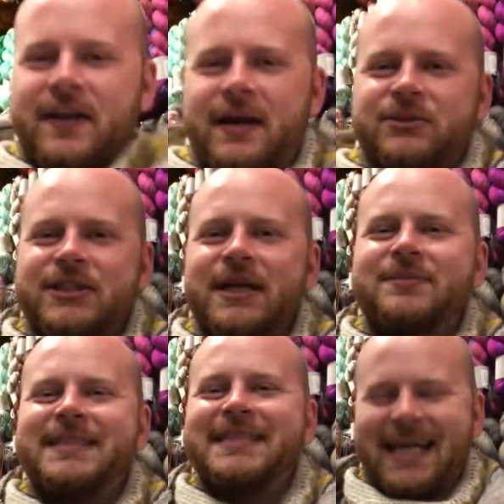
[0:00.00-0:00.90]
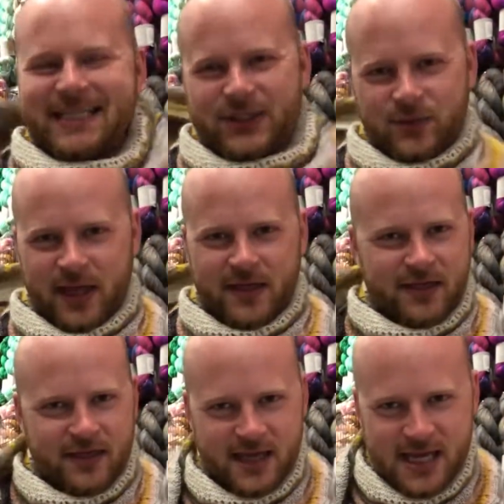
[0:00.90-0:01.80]
that I'm just obsessed
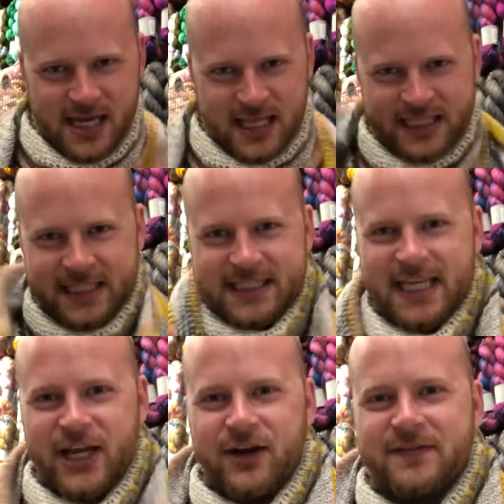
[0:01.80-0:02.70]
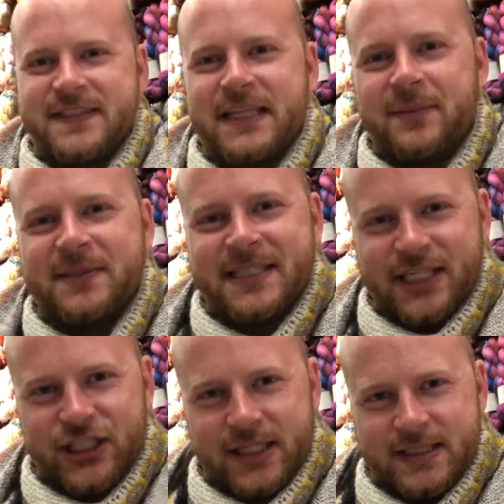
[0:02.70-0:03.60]
with. This is the year of slip
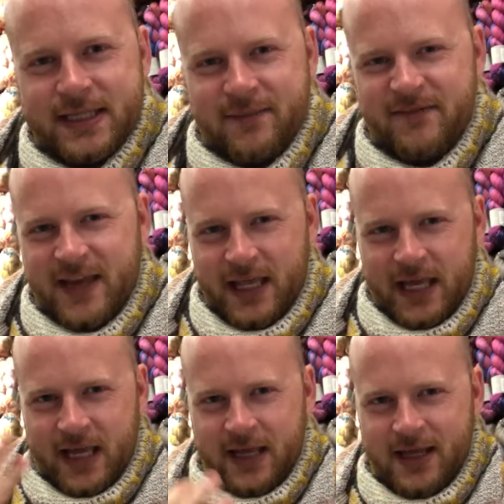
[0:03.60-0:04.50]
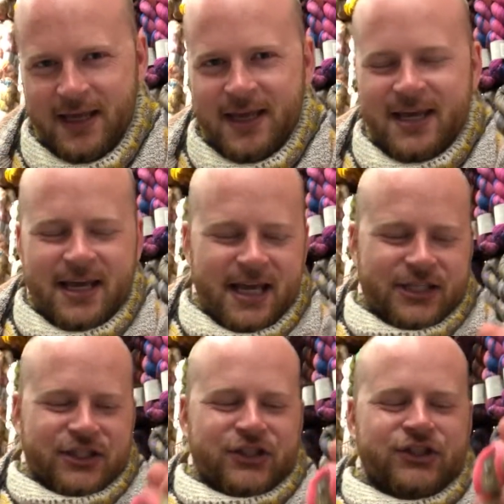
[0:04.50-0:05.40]
stitches, I'm feeling. It's
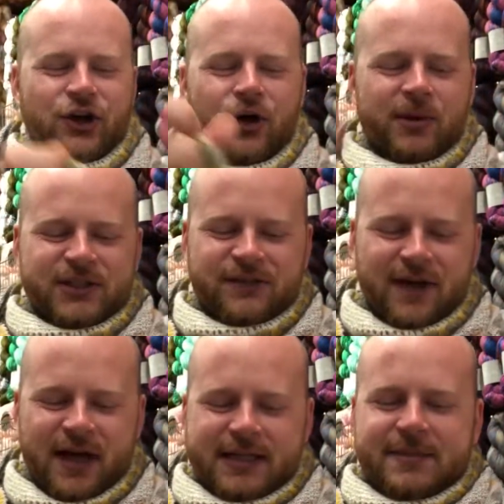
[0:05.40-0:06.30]
just so much fun to